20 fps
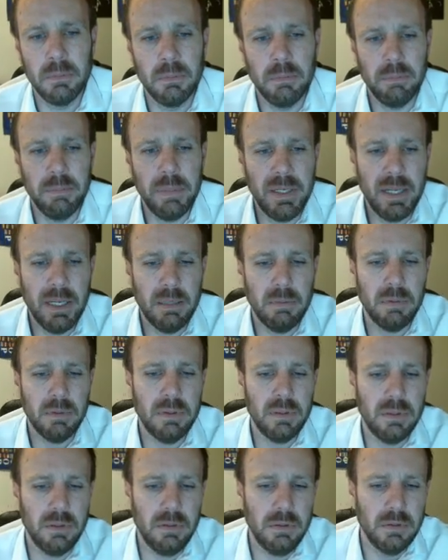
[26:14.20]
be able
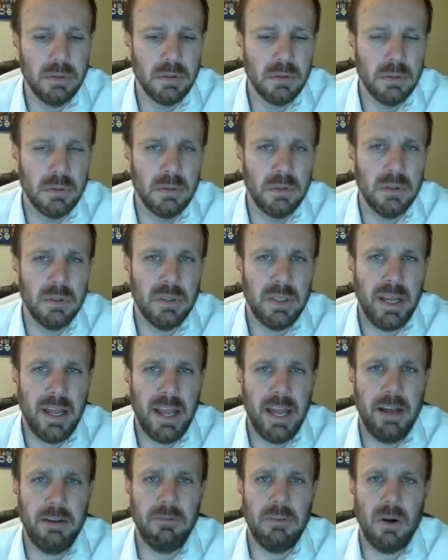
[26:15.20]
to
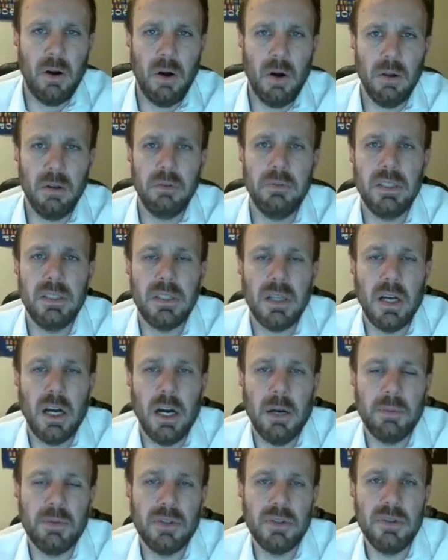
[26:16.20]
have all of these
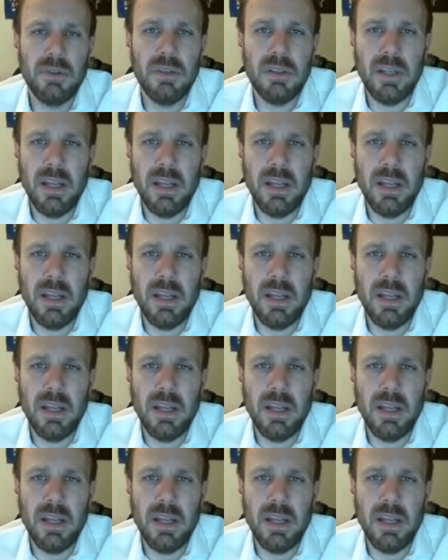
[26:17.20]
options,